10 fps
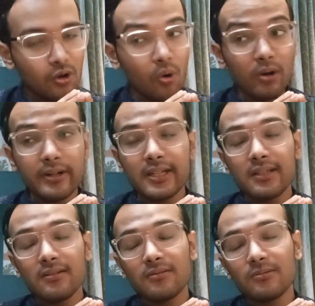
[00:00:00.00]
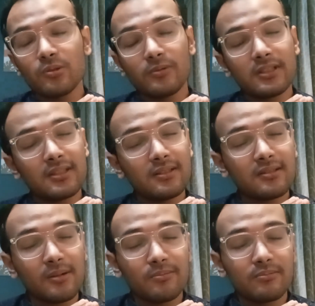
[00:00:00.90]
Already, you will see
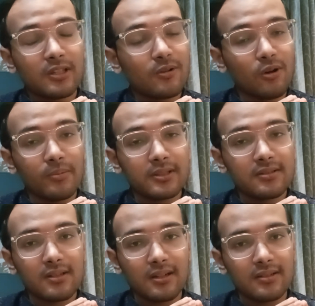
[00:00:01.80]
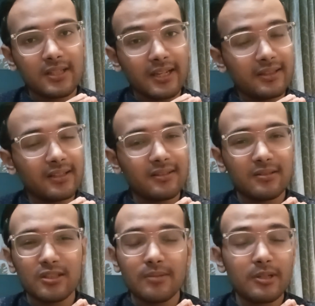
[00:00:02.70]
some economists are saying that the
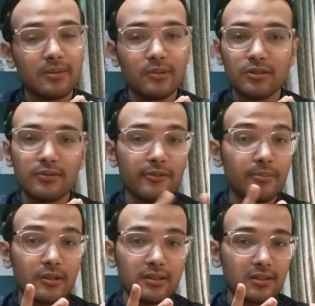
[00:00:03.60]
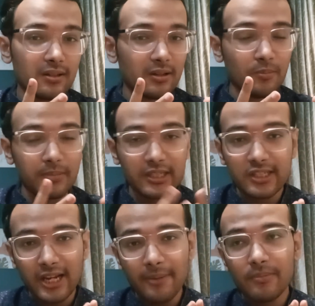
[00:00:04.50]
GDP numbers of 7% are a complete
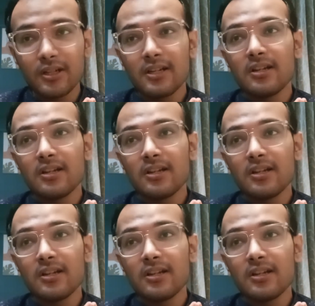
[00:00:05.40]
sham.